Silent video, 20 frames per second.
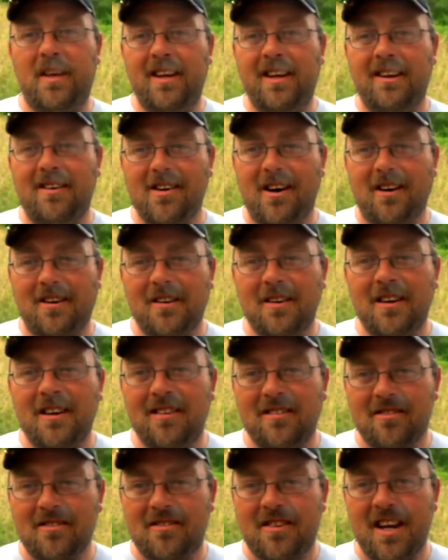y'all can
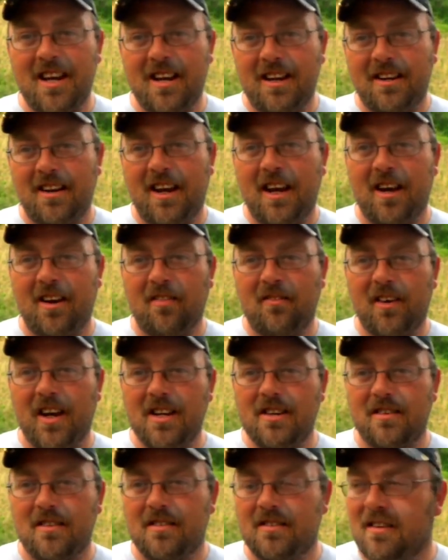understand the
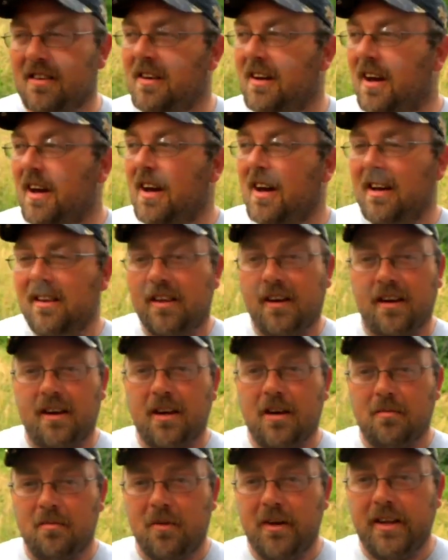aggravations that
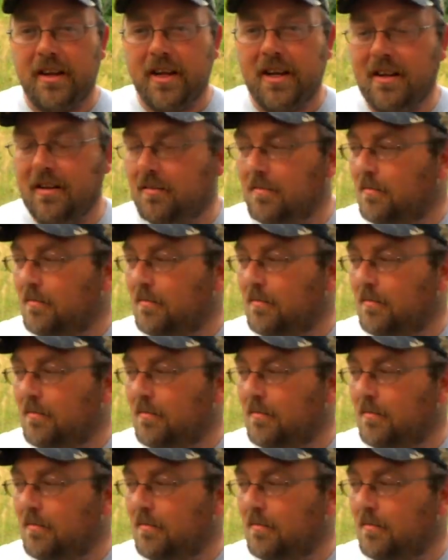come with it.